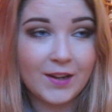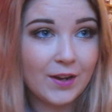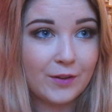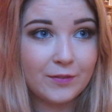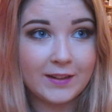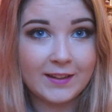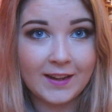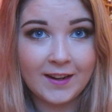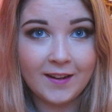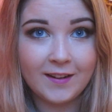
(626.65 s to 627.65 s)
I don't really
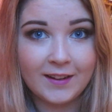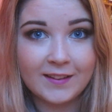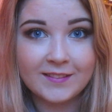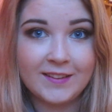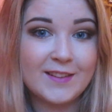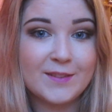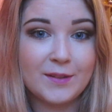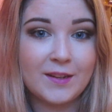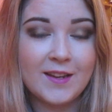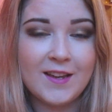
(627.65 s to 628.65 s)
care. Like, that's
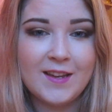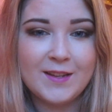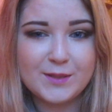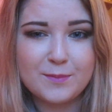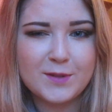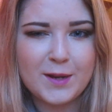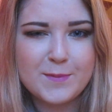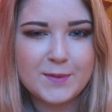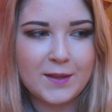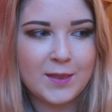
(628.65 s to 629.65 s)
why
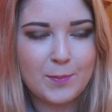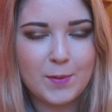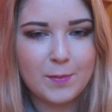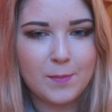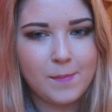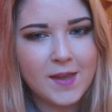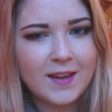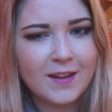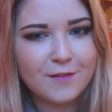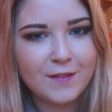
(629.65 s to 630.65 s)
sometimes I think people may
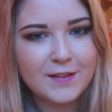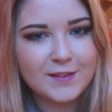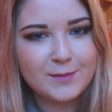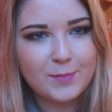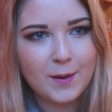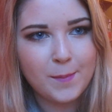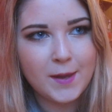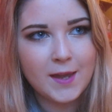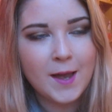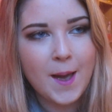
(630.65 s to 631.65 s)
get offended by
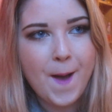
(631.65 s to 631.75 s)
me,